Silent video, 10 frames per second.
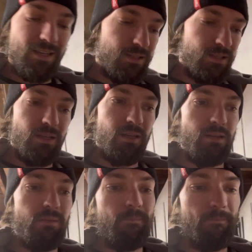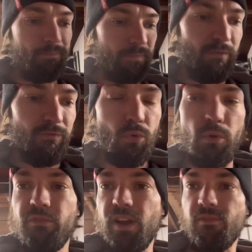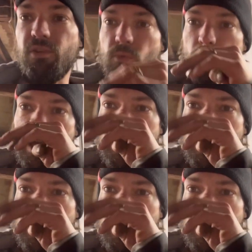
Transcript: a 400 or 500 watt